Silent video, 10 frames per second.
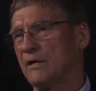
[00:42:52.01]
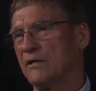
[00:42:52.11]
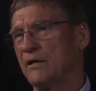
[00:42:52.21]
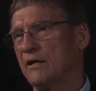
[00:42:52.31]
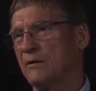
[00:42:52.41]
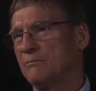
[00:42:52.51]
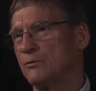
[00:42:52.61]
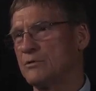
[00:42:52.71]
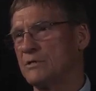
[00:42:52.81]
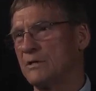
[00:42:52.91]
I ended up
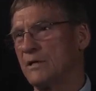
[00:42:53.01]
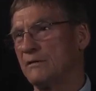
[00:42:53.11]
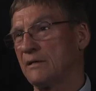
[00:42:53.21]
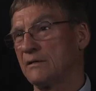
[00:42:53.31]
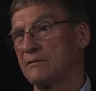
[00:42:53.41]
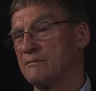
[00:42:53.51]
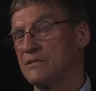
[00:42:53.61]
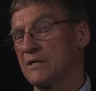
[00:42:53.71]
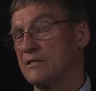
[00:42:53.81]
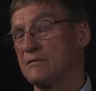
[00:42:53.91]
losing, I think,
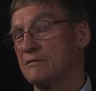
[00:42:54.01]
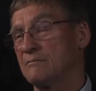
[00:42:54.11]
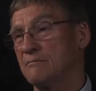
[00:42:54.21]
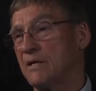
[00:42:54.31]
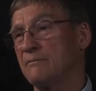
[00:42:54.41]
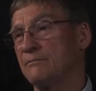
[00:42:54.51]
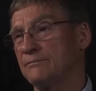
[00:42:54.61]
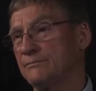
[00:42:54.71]
six men.